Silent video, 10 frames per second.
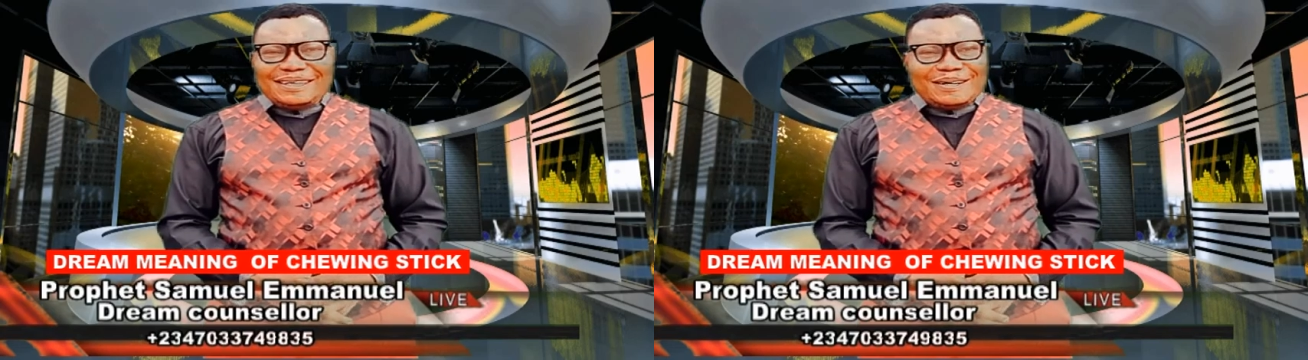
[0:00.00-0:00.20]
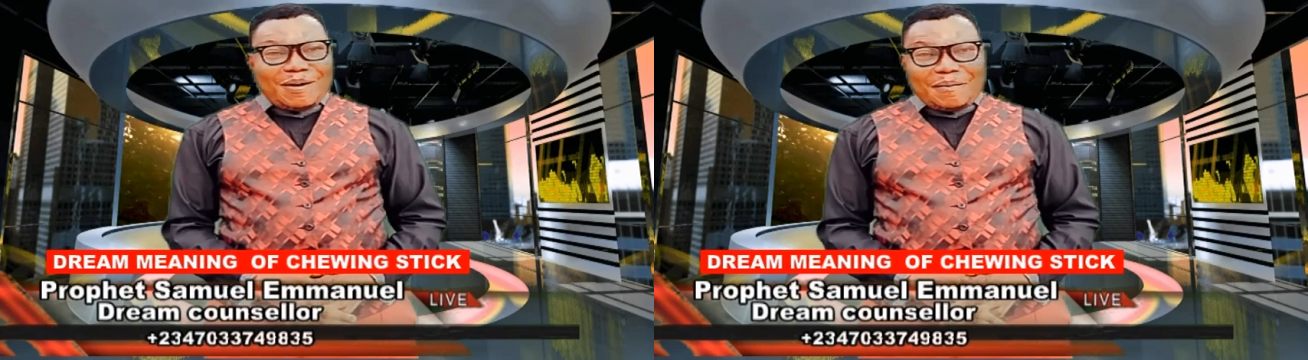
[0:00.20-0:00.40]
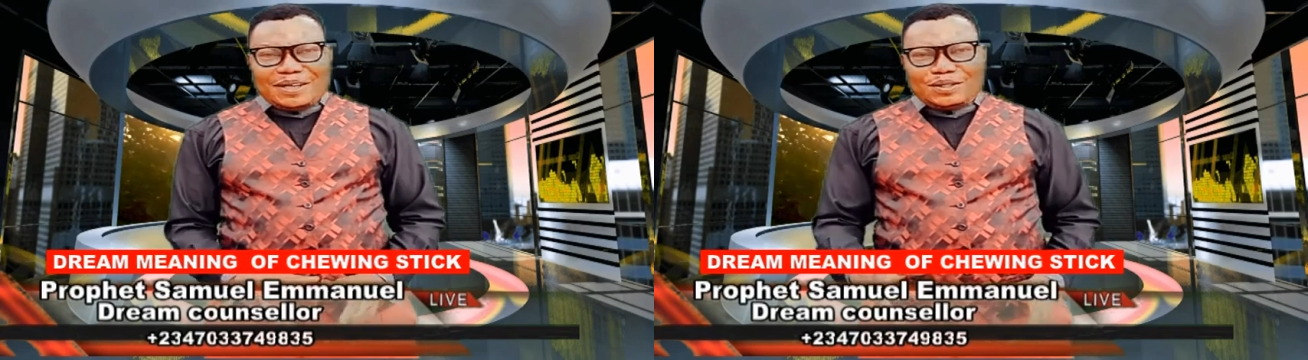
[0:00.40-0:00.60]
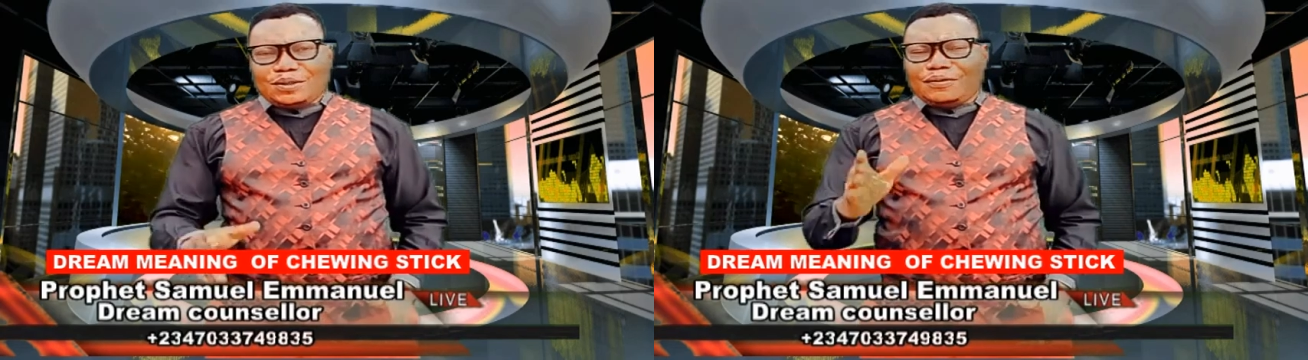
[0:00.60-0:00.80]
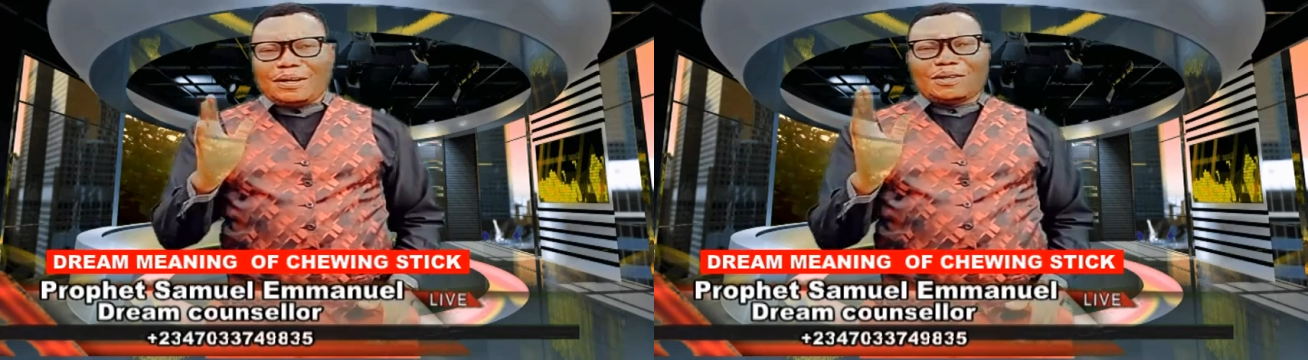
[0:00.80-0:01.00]
God bless you.
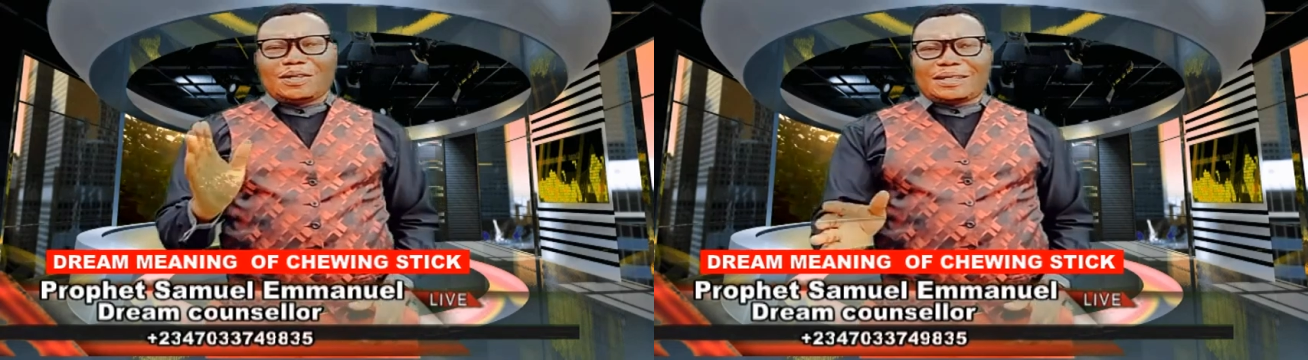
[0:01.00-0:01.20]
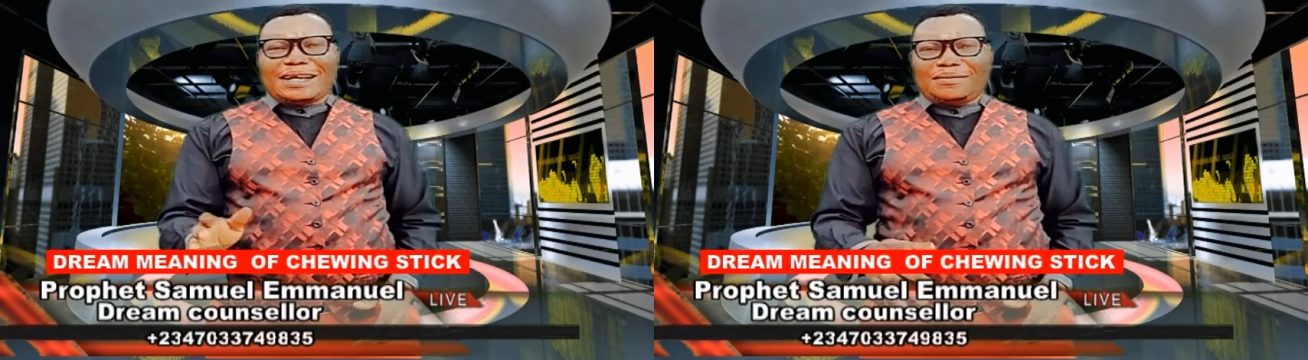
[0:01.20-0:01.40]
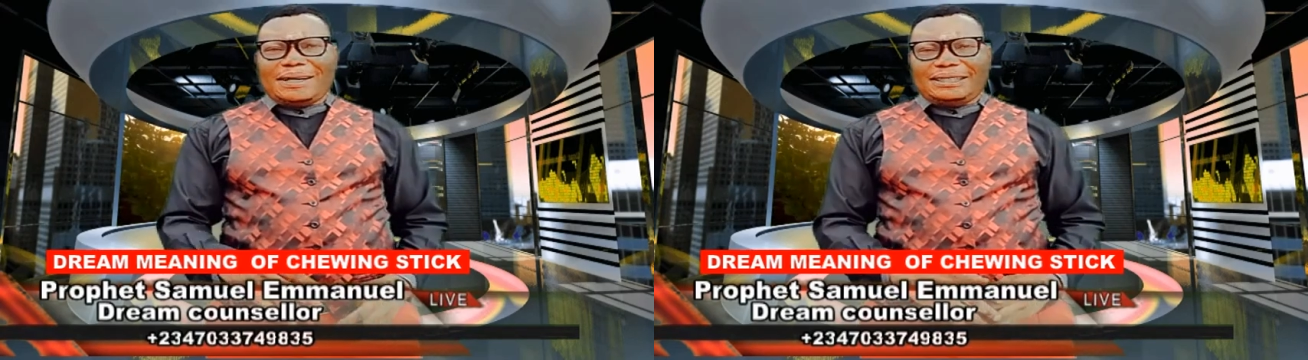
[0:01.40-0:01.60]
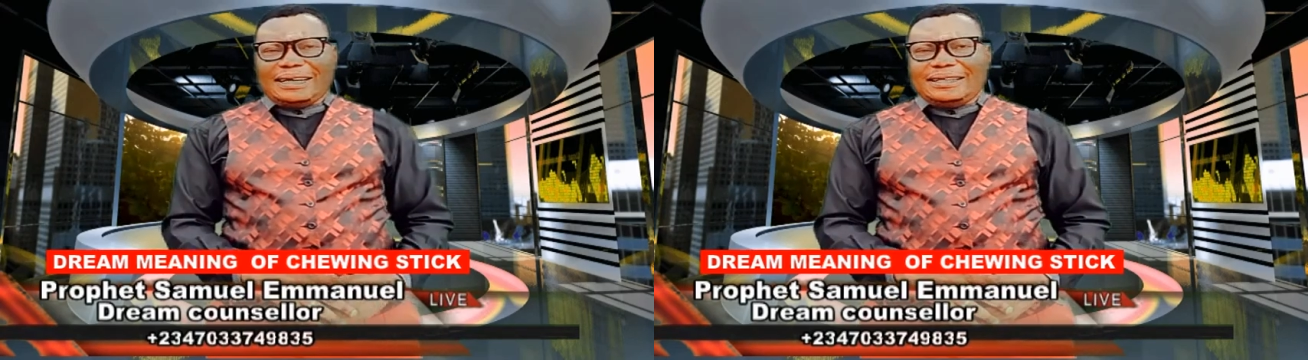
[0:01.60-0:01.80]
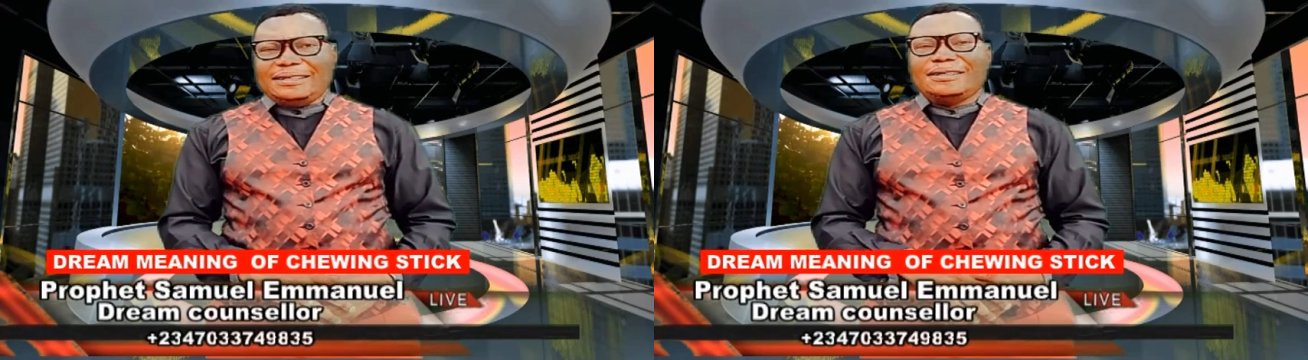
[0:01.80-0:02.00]
If you're not subscribed to my channel,